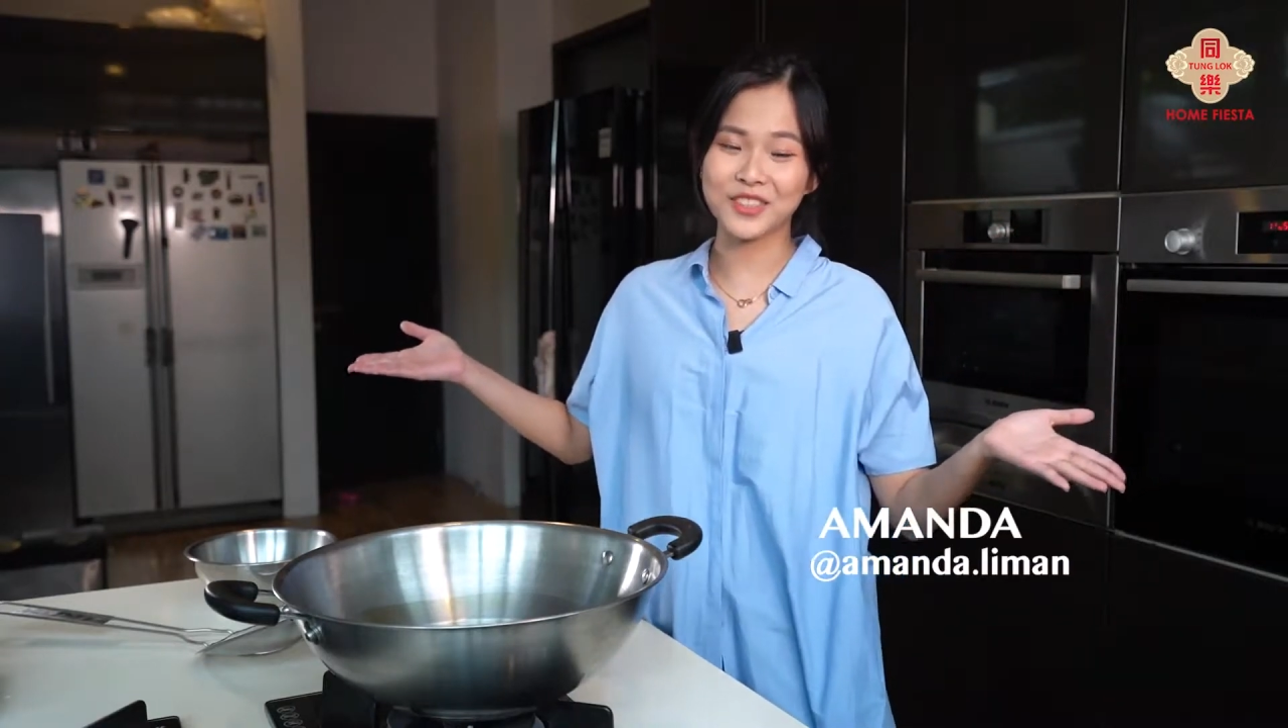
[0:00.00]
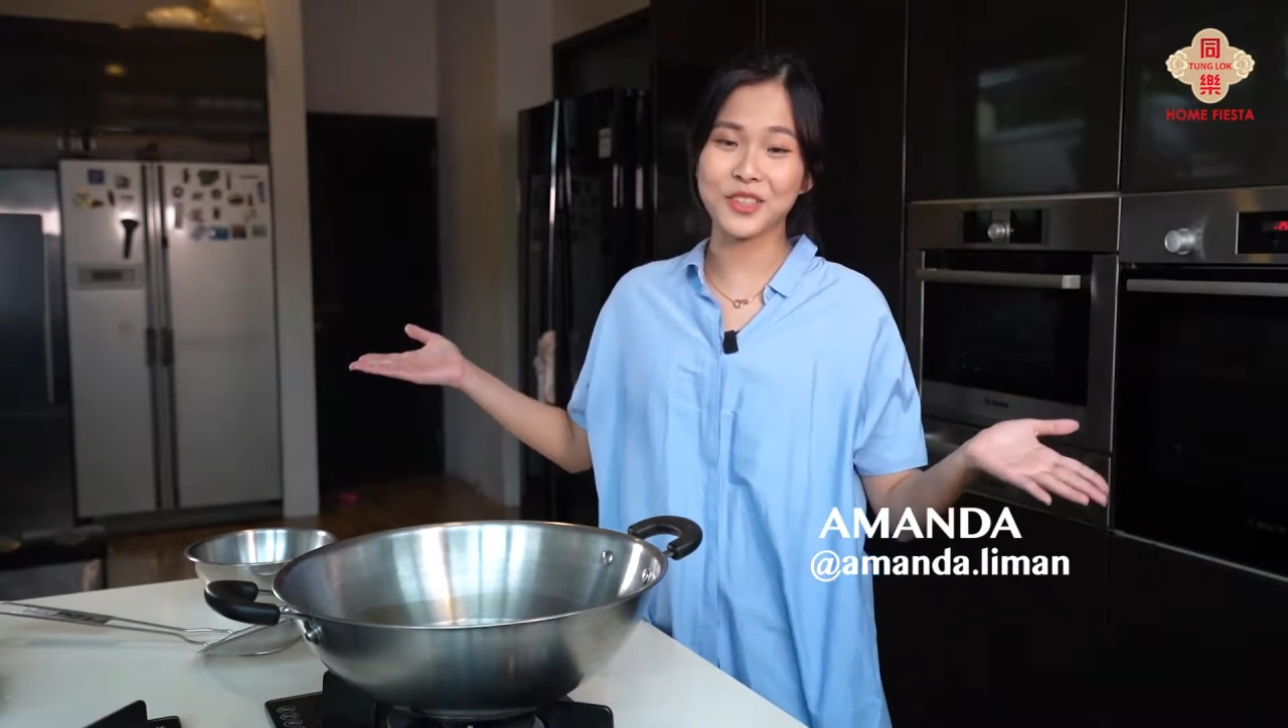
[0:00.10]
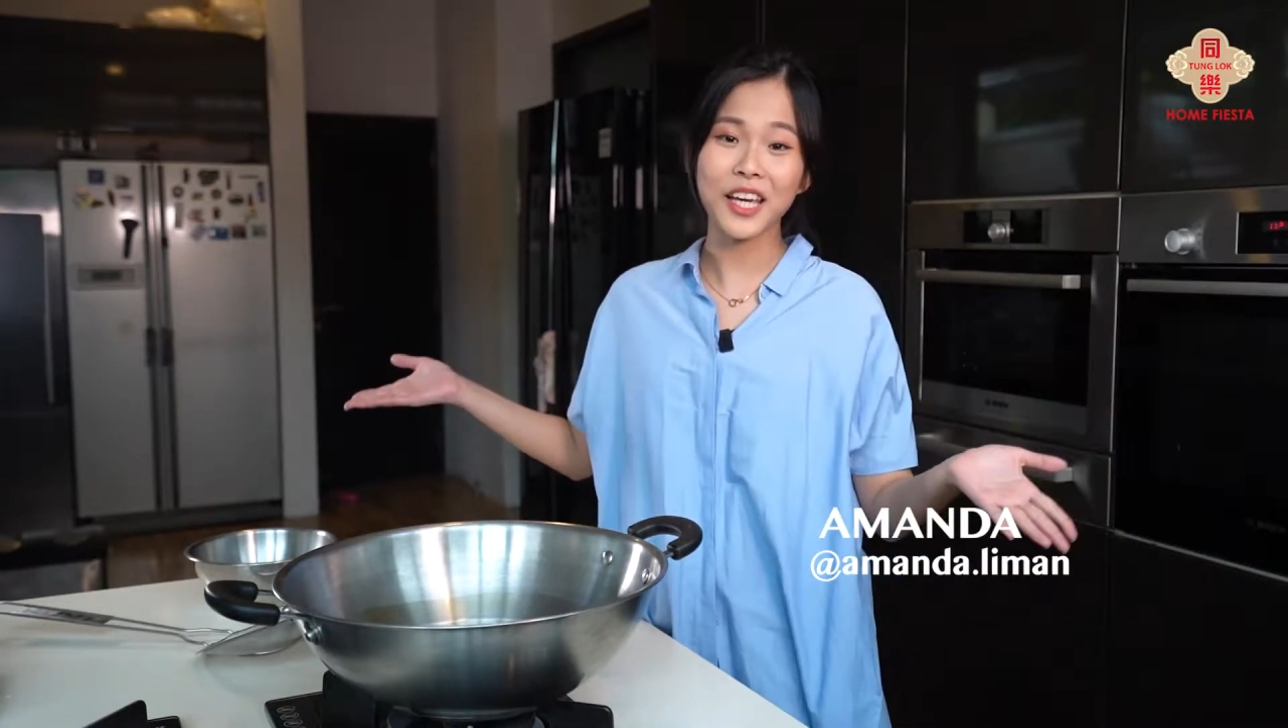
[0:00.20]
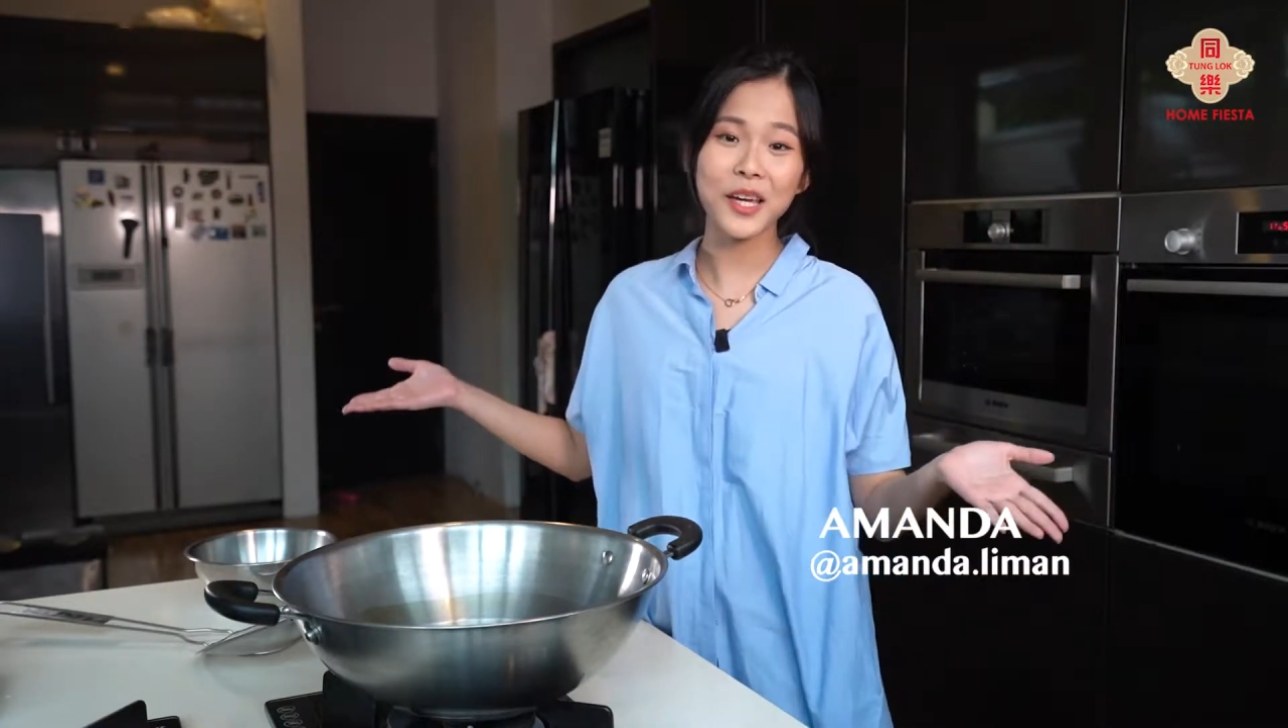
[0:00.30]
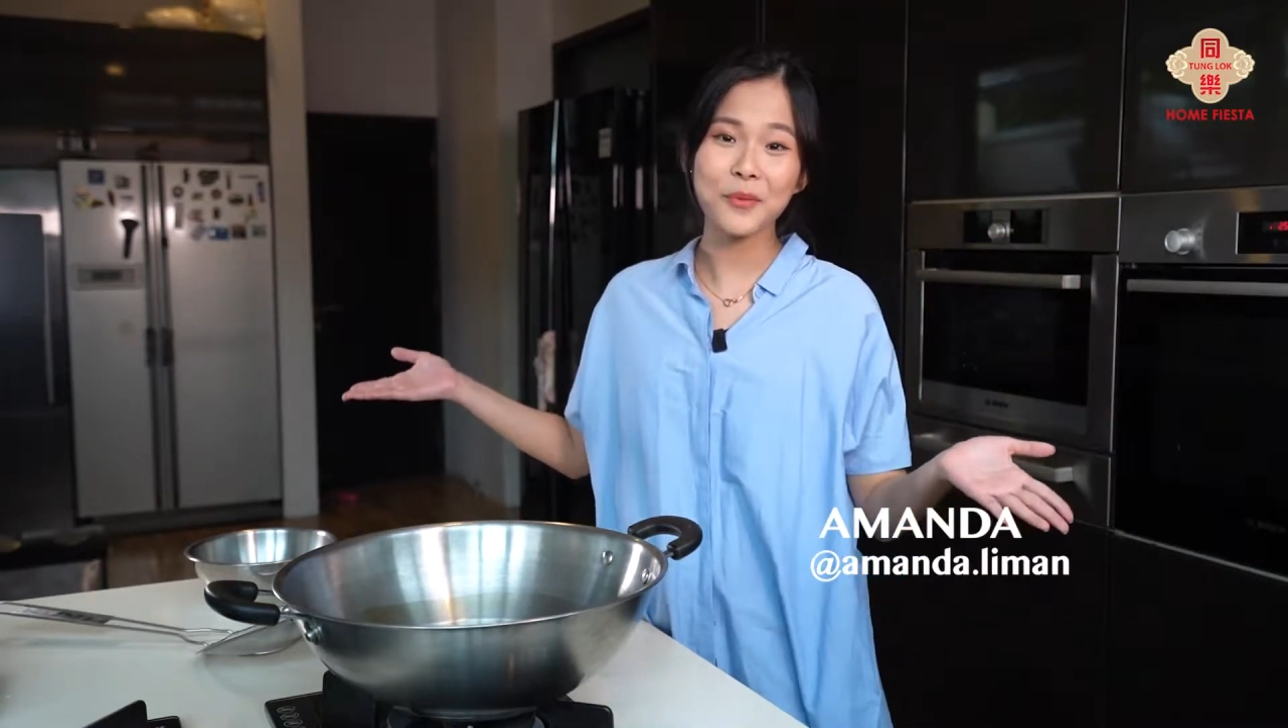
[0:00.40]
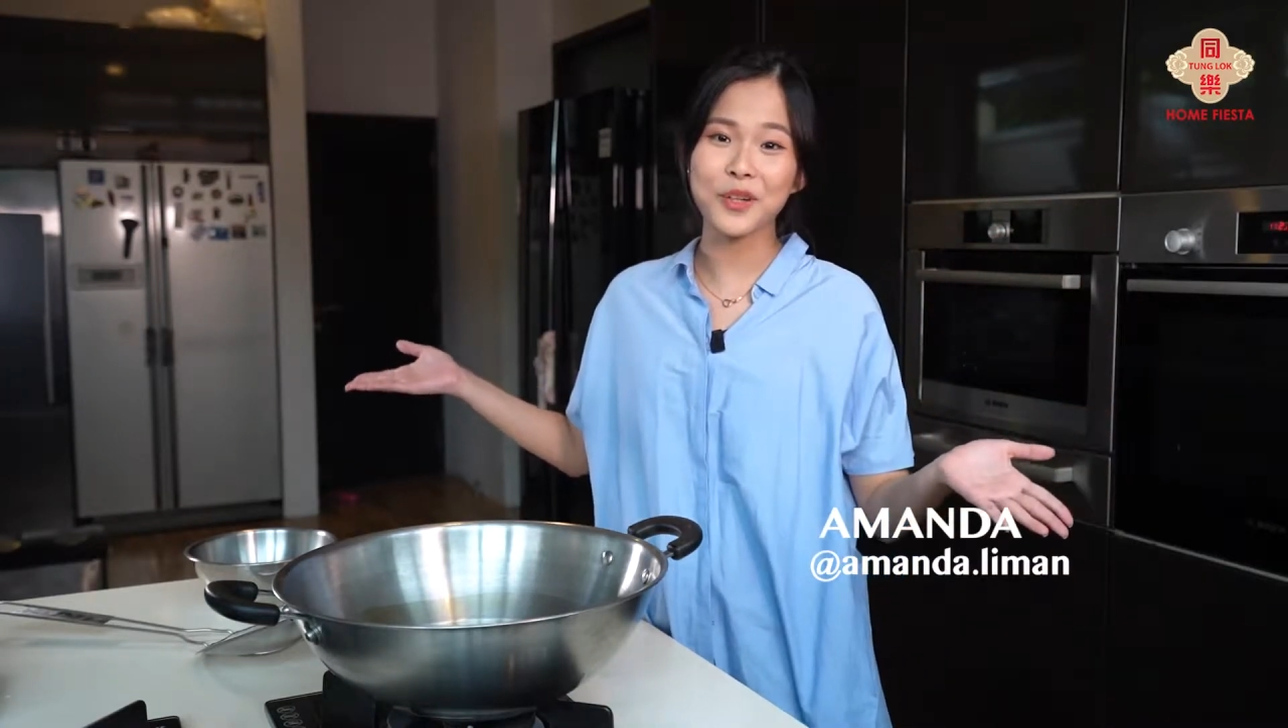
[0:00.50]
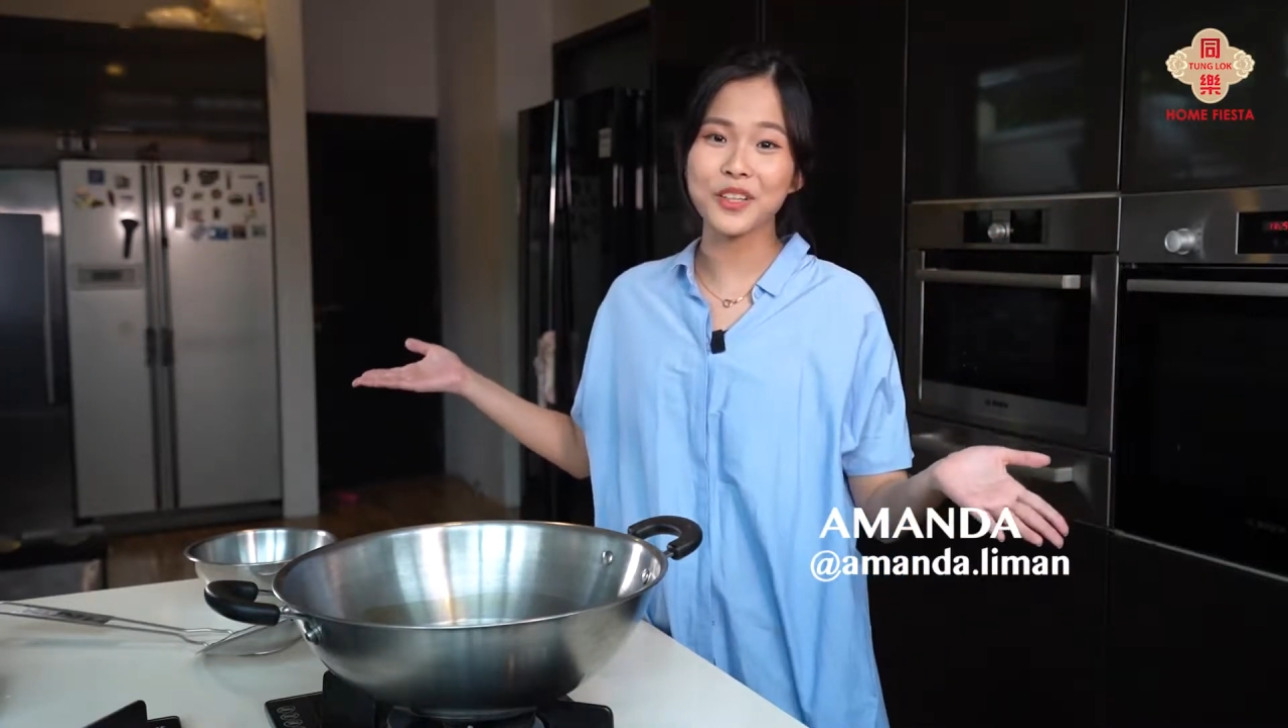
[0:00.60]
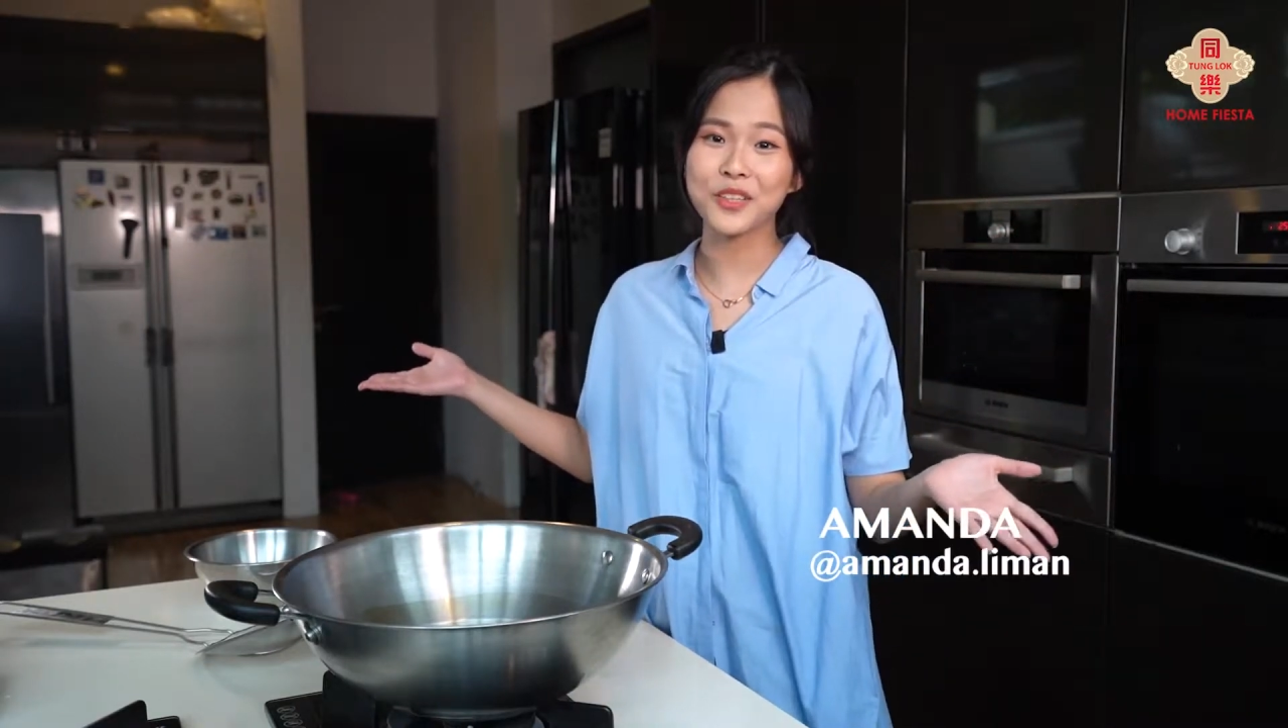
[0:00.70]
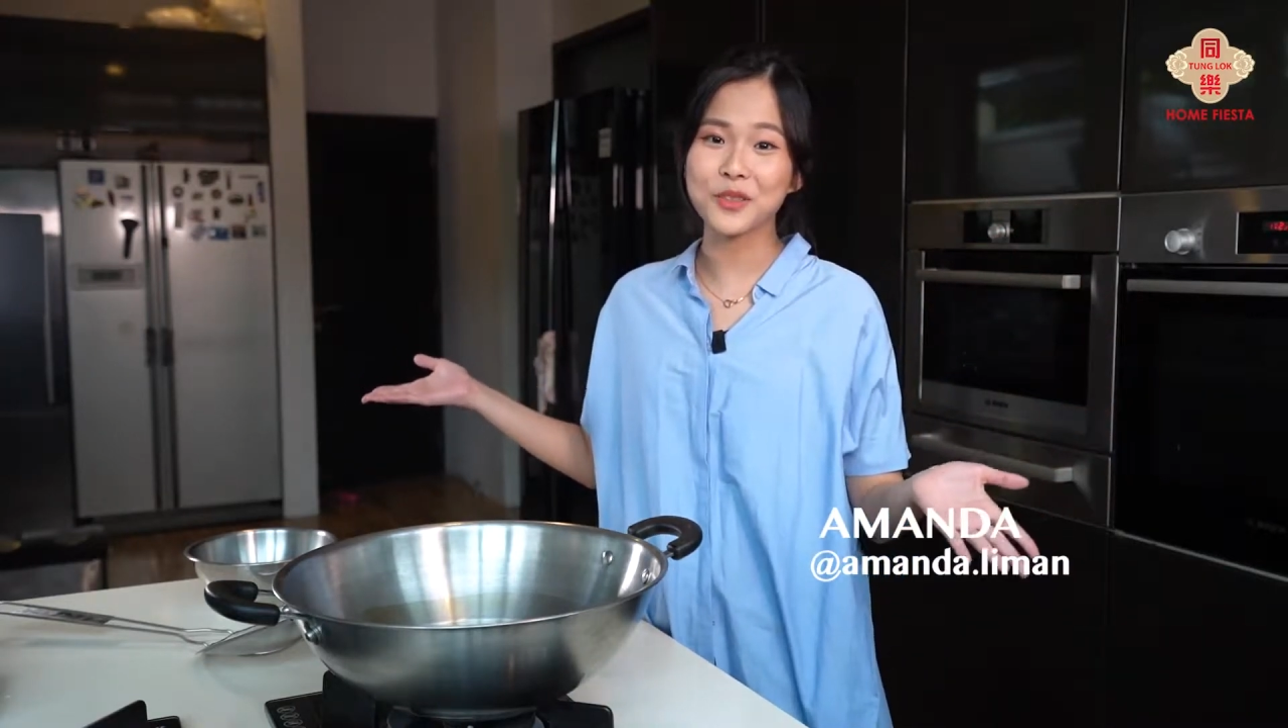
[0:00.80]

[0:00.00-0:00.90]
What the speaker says: Today we're gonna